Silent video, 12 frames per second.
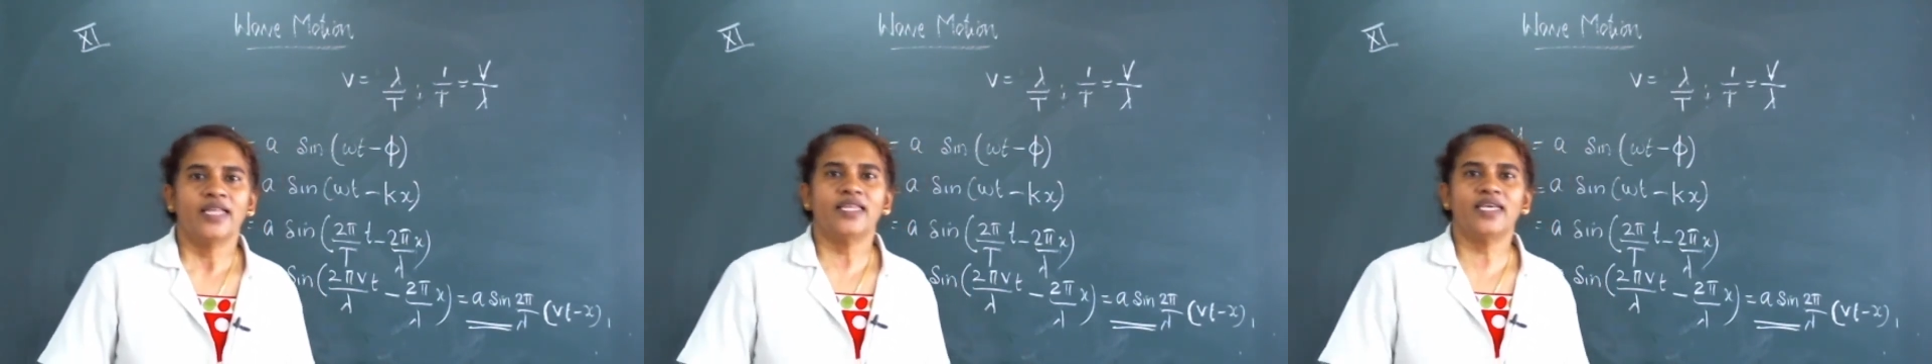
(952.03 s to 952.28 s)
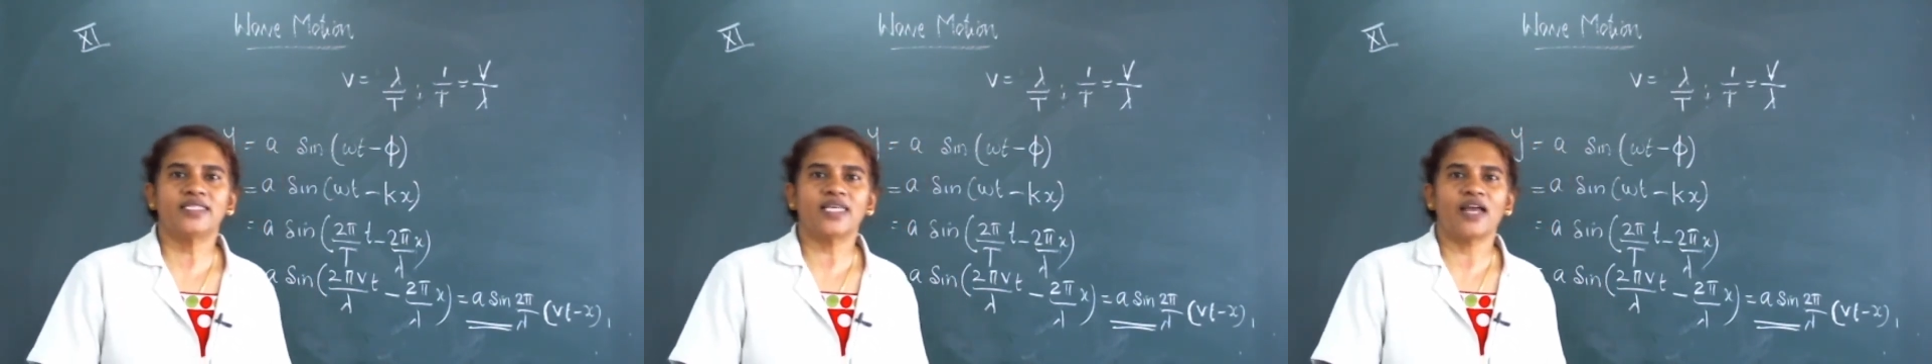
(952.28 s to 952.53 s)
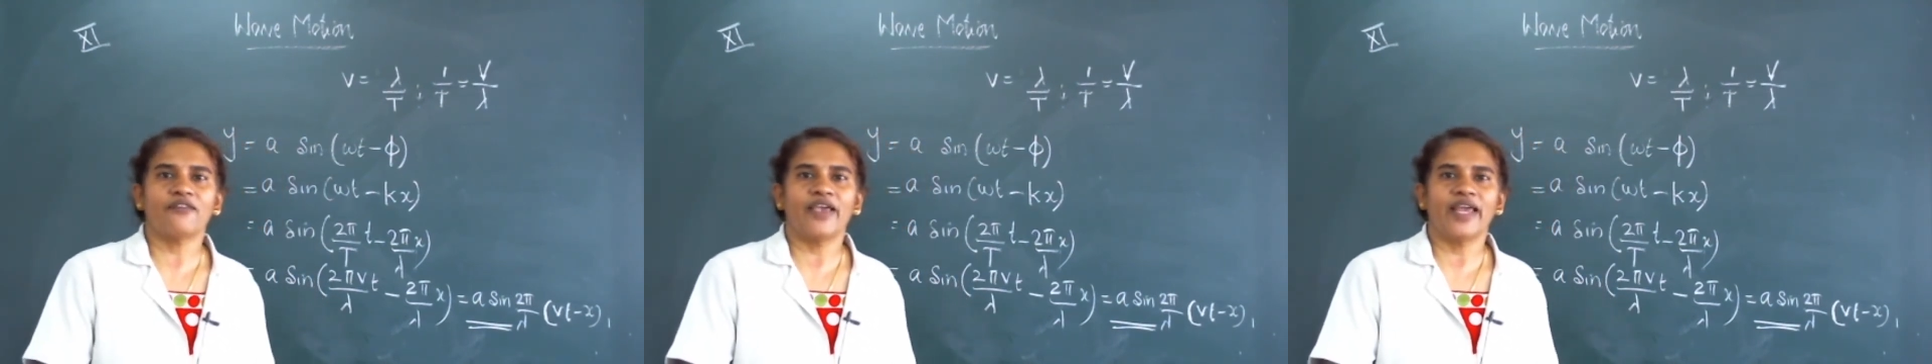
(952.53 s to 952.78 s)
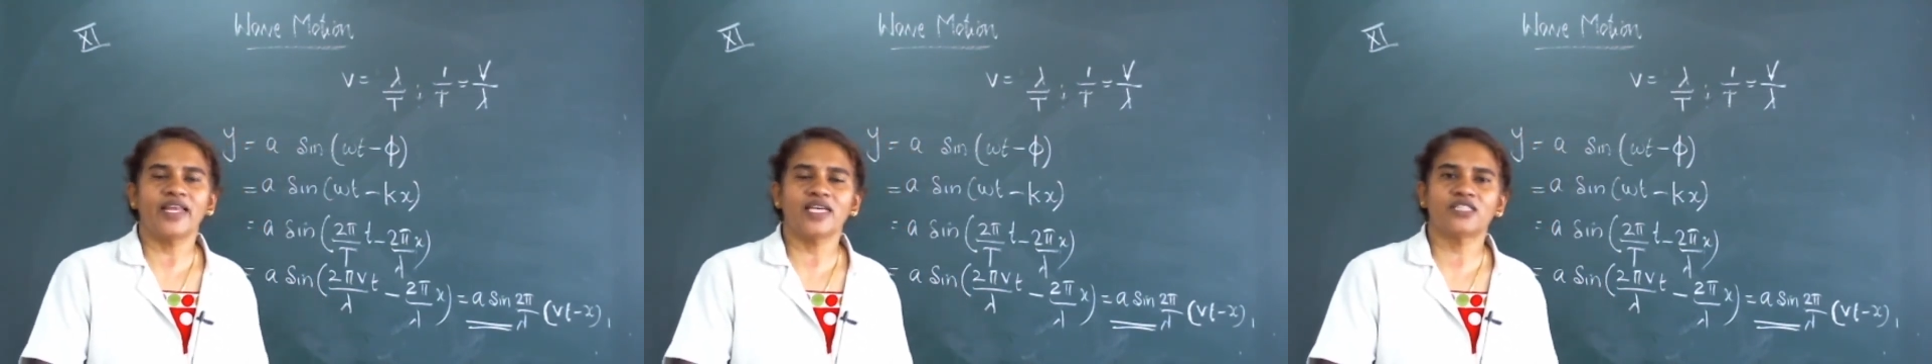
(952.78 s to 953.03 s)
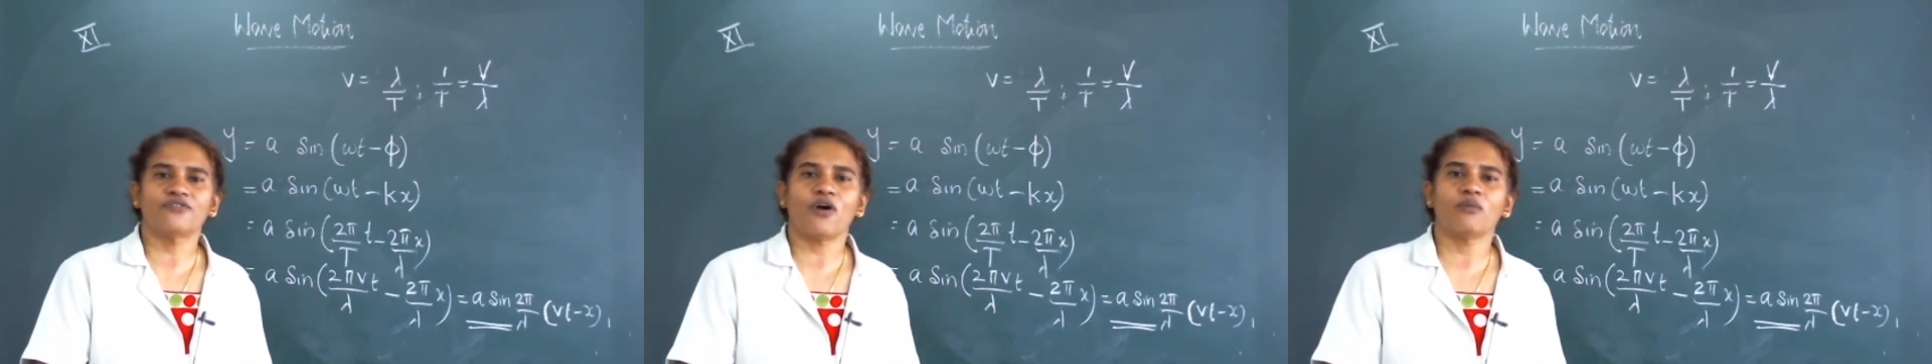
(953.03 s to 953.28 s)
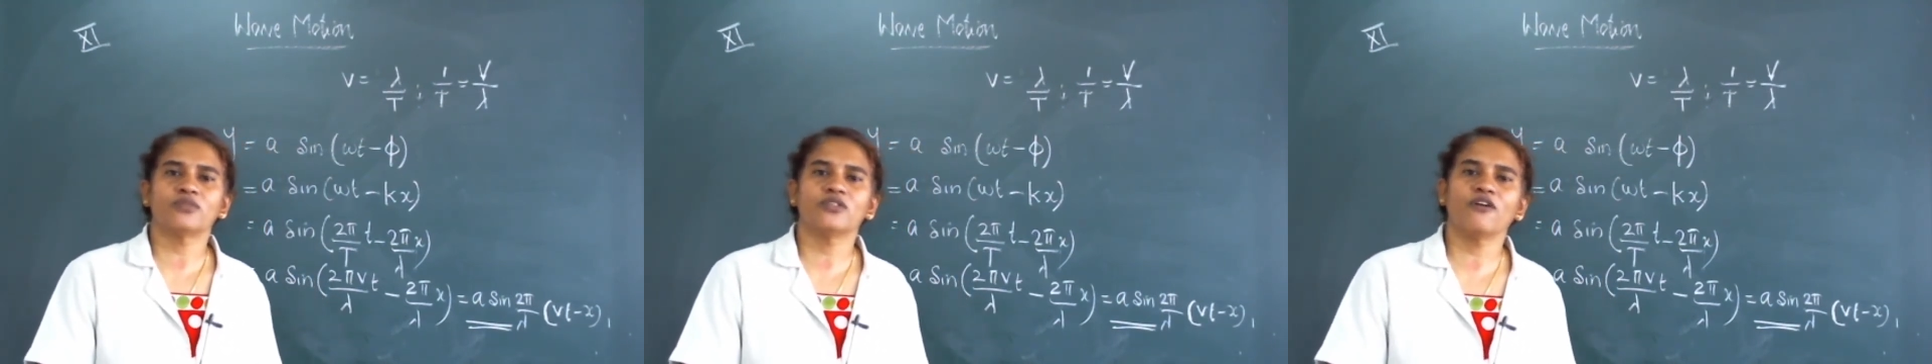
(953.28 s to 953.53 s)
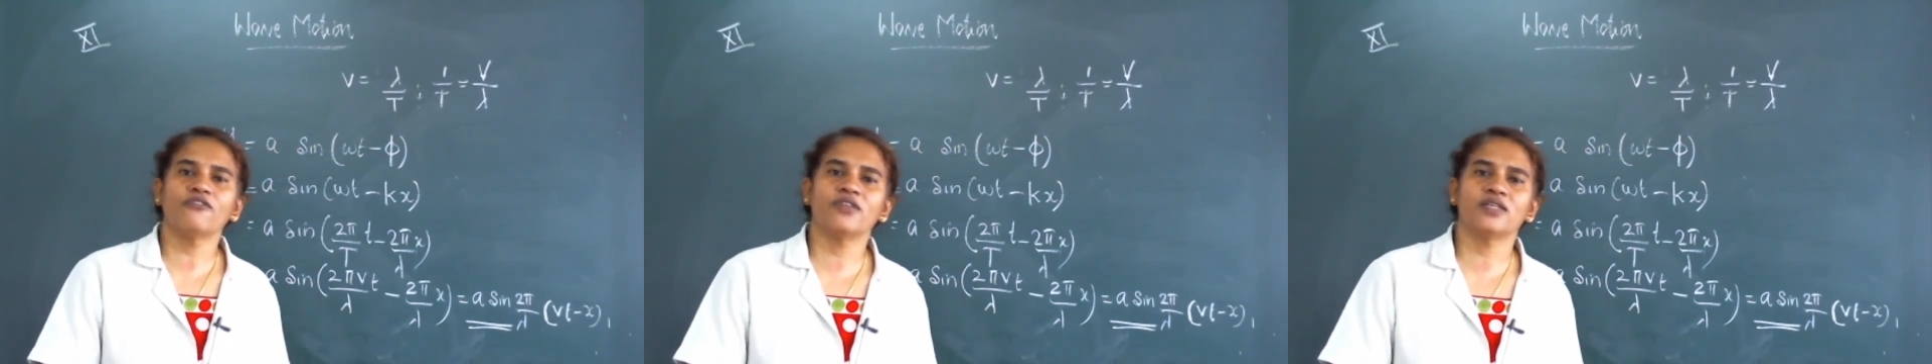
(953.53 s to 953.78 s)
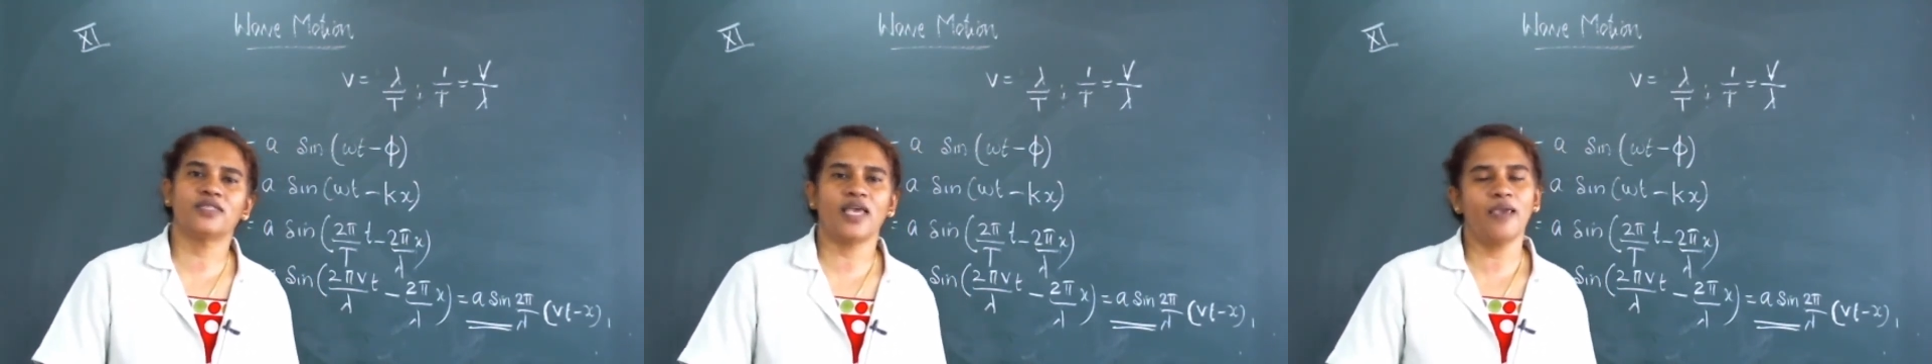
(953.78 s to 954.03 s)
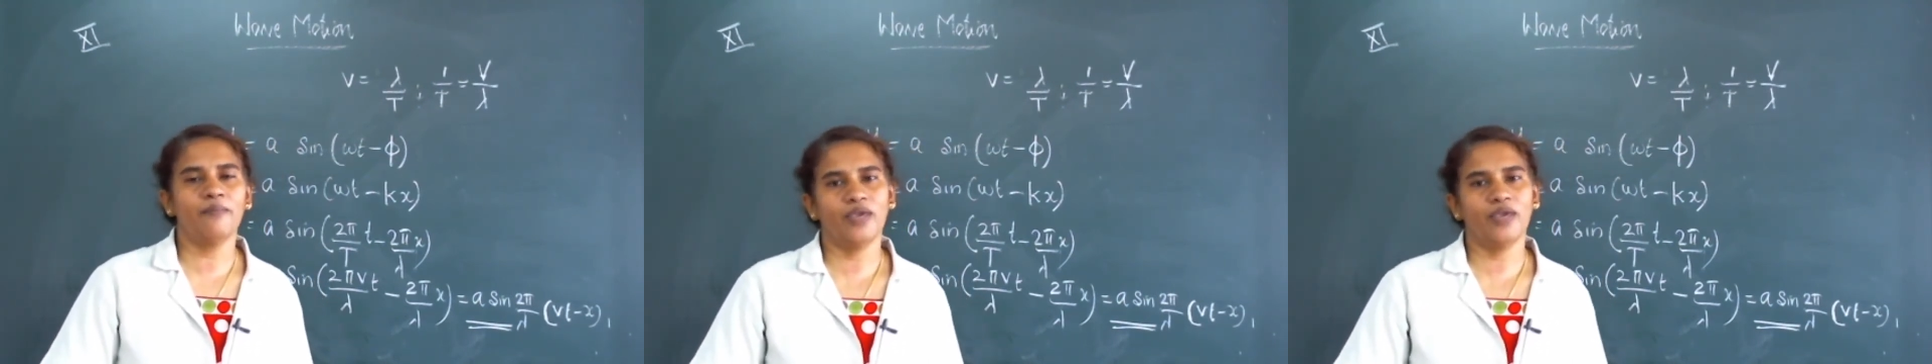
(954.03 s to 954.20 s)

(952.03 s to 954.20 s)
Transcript: these are various forms of the same